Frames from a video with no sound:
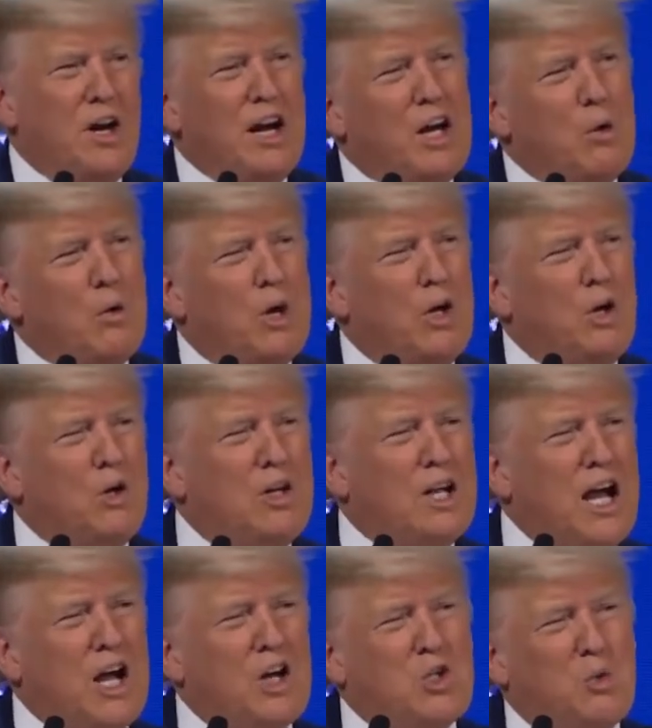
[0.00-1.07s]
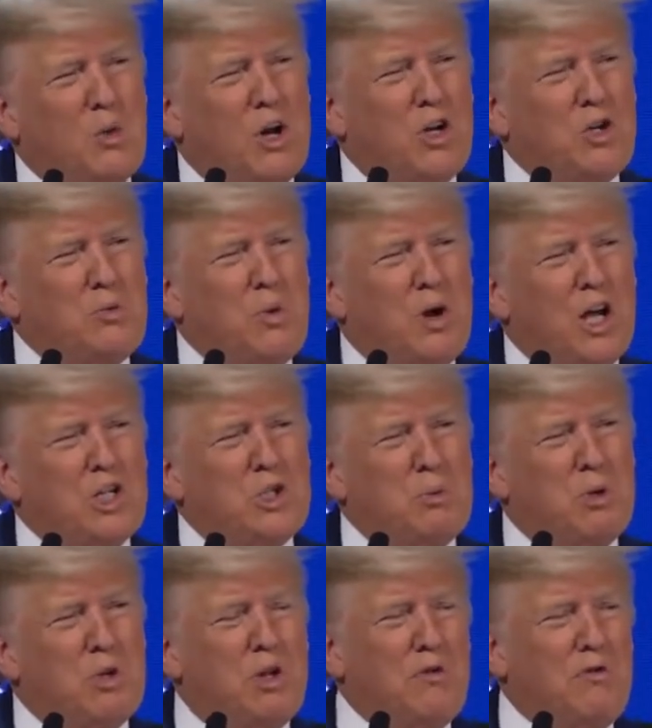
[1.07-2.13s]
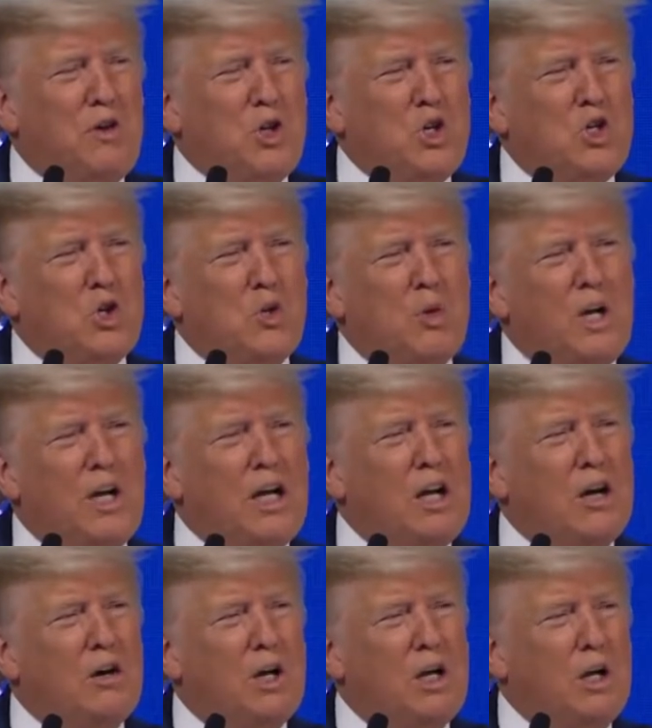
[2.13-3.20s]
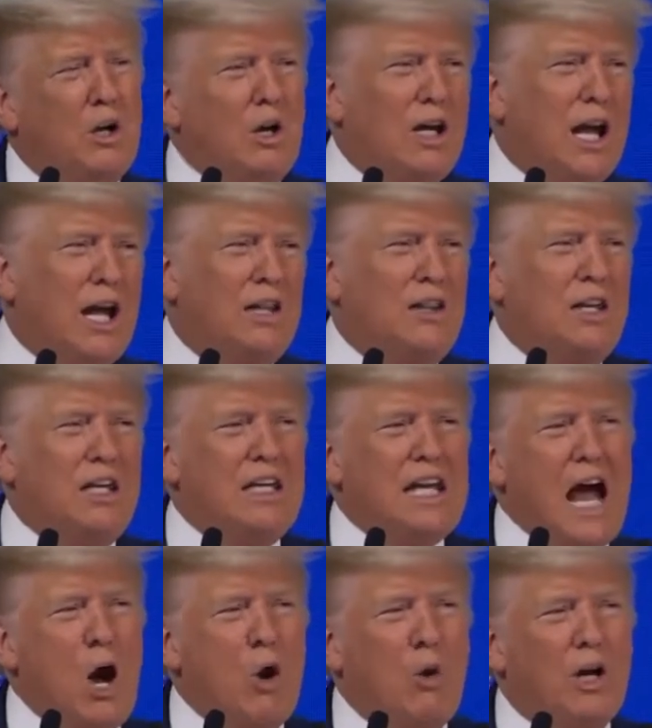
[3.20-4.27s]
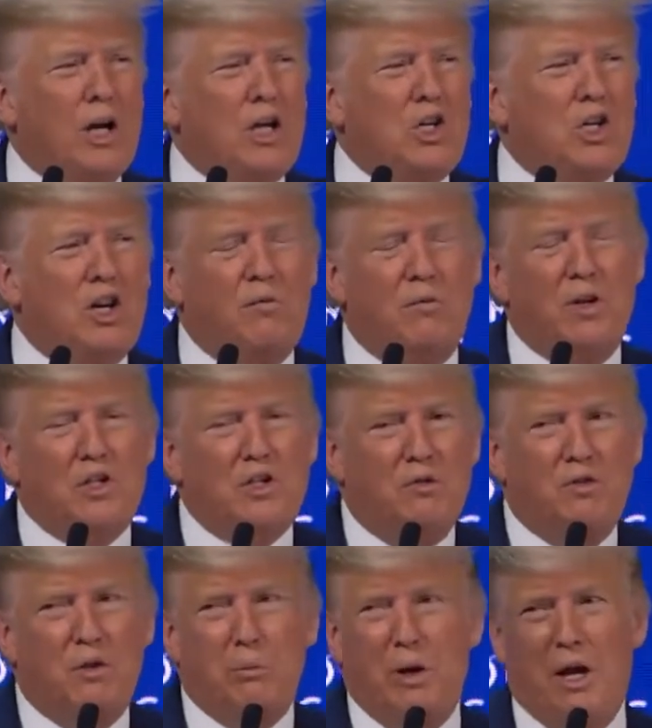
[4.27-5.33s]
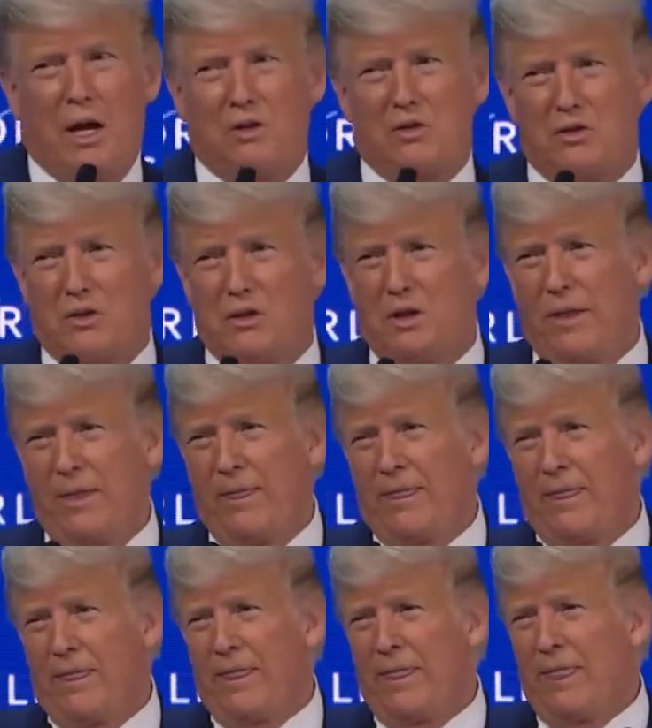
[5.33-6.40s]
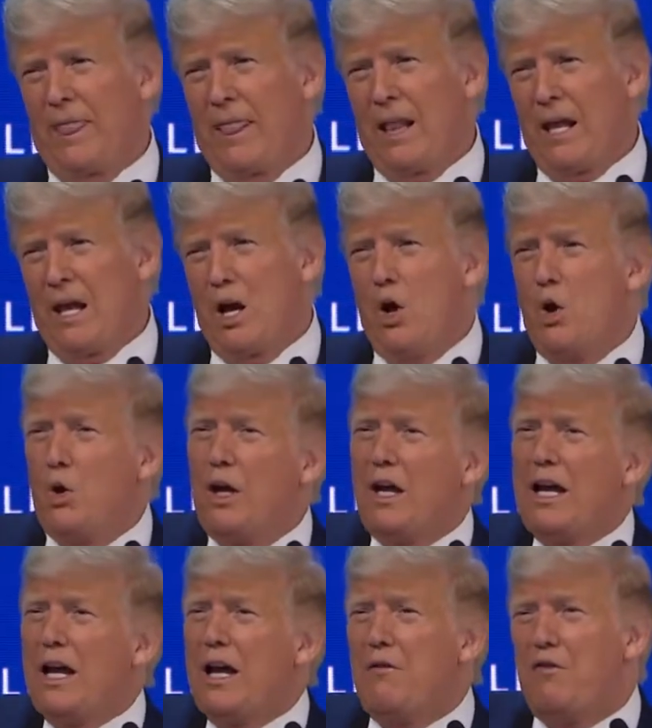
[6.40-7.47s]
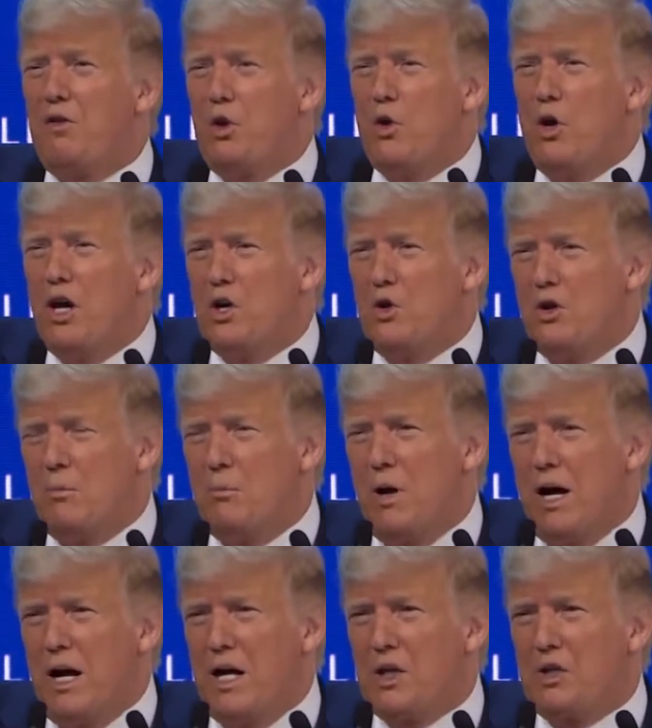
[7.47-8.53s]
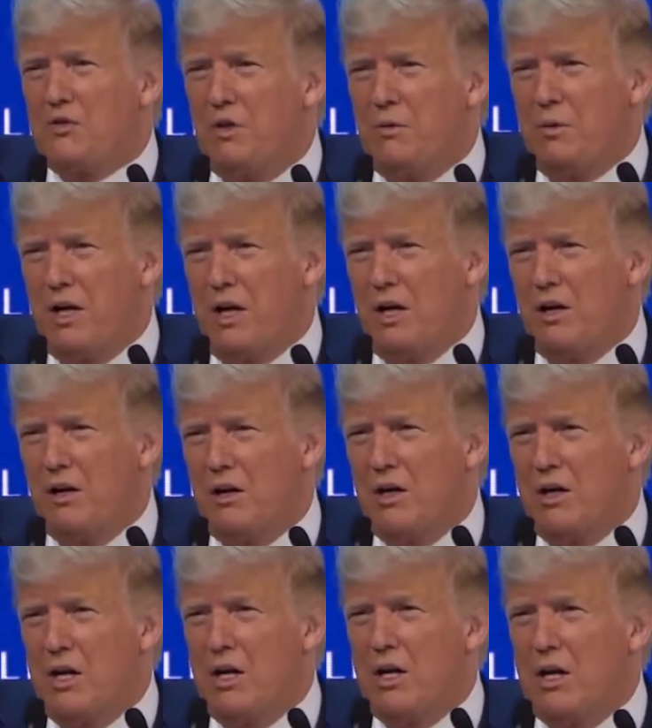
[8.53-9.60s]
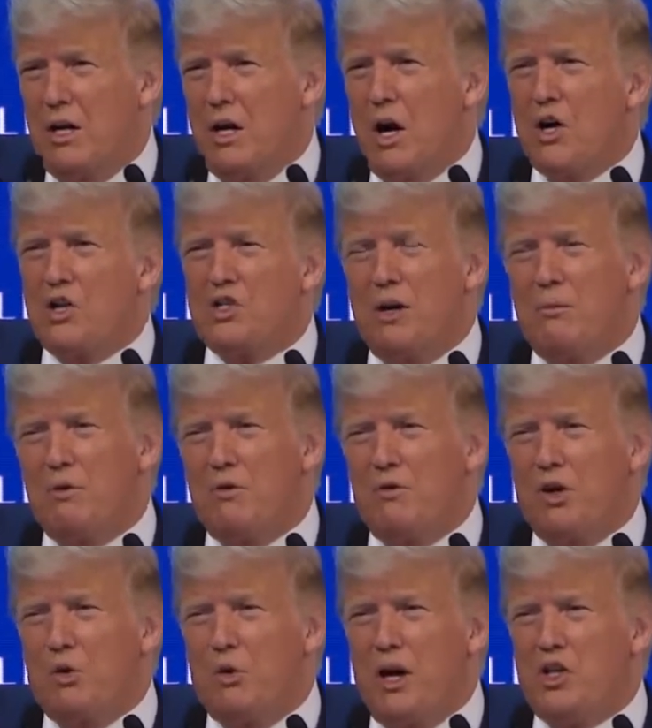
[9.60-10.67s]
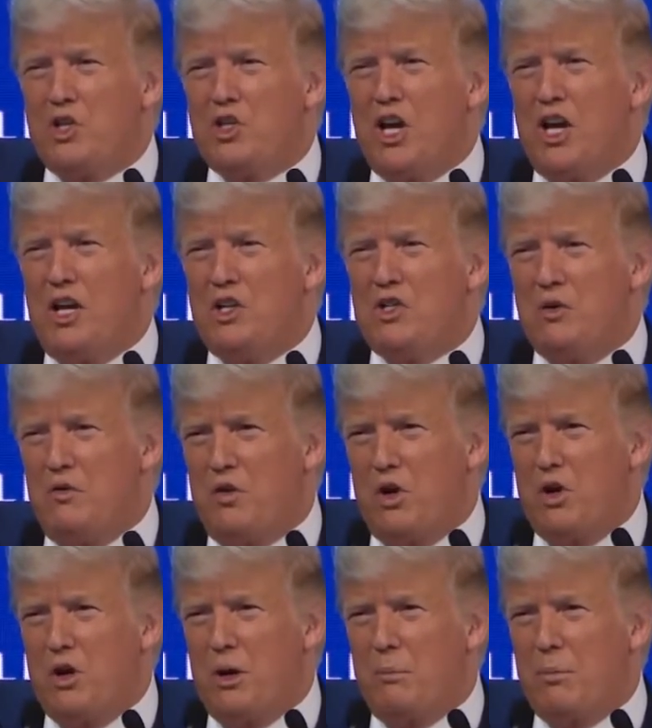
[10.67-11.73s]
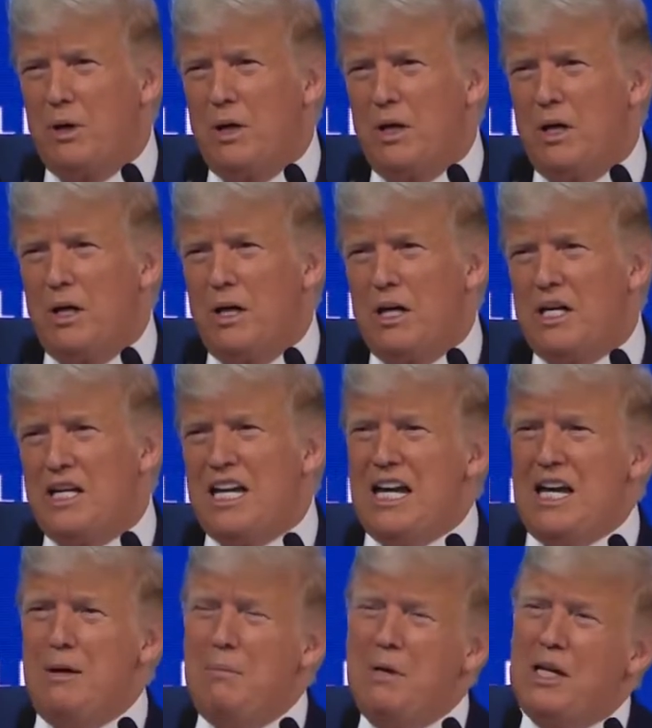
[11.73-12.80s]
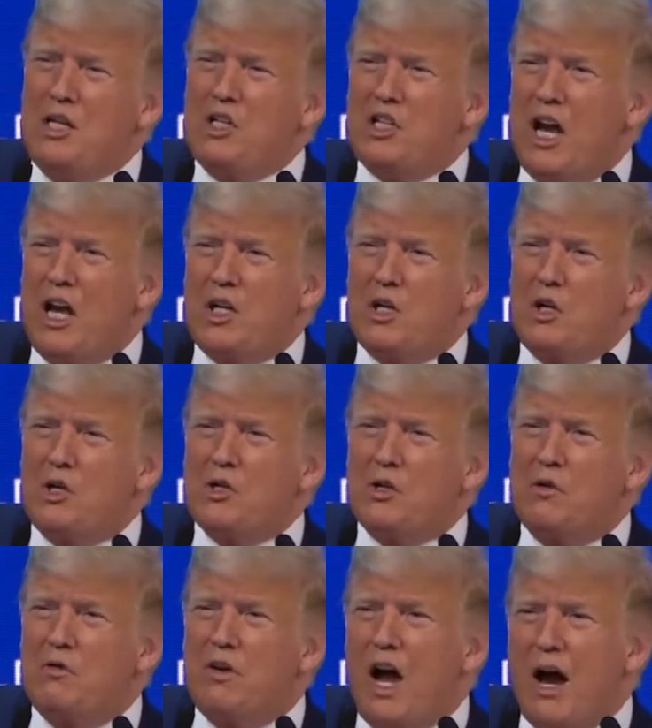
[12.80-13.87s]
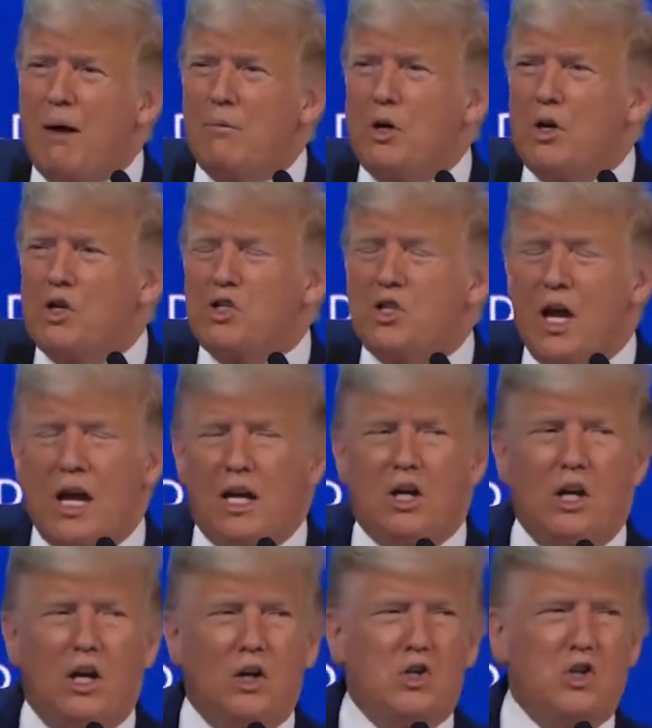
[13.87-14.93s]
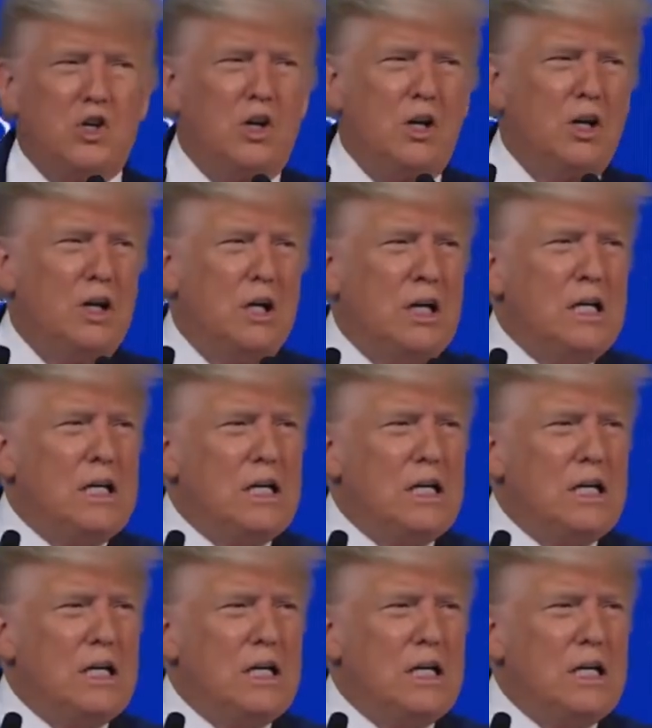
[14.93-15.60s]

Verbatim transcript: For anyone who doubts what is possible in the future, we need only look at the towering achievements of the past. Only a few hundred miles from here are some of the great cities of Europe, teeming centers of commerce and culture.